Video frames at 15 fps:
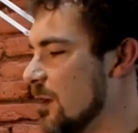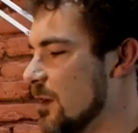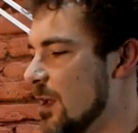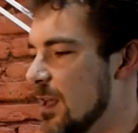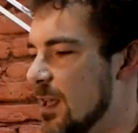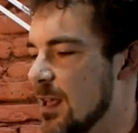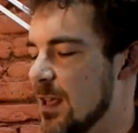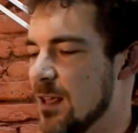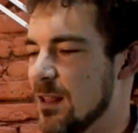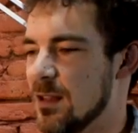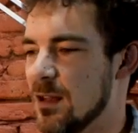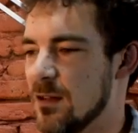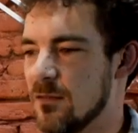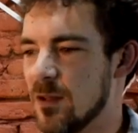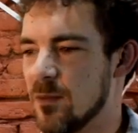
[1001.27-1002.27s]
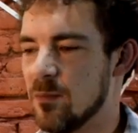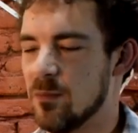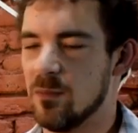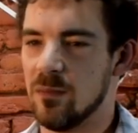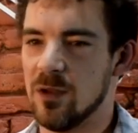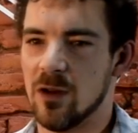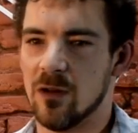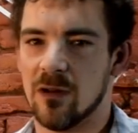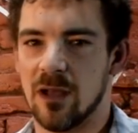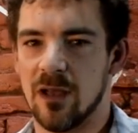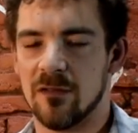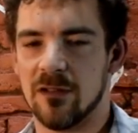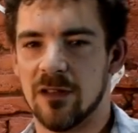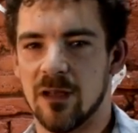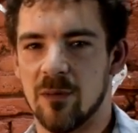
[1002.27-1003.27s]
And then if I you know
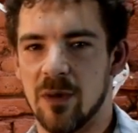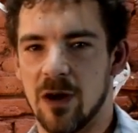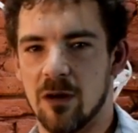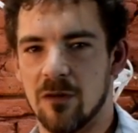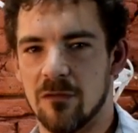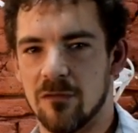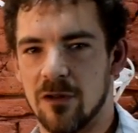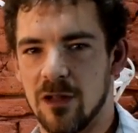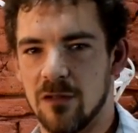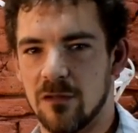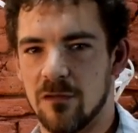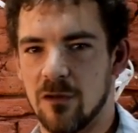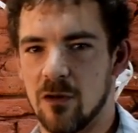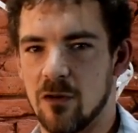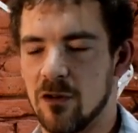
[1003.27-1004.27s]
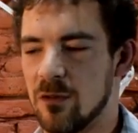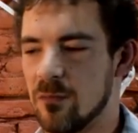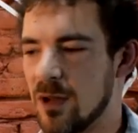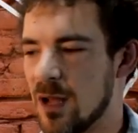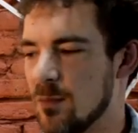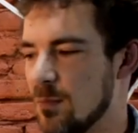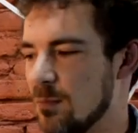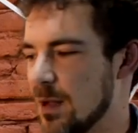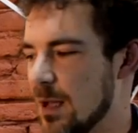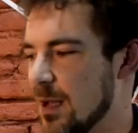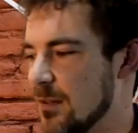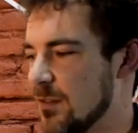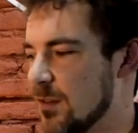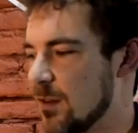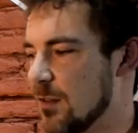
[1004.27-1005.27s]
have to like borrow a friend's phone and blah blah
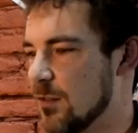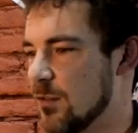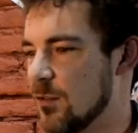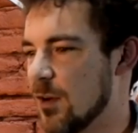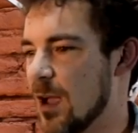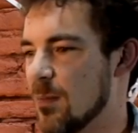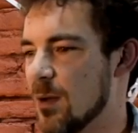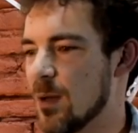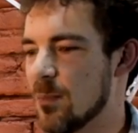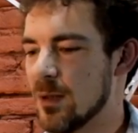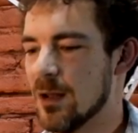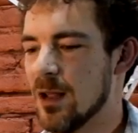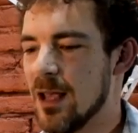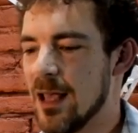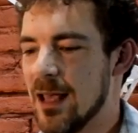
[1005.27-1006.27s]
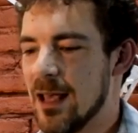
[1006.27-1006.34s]
blah and set all this crap up and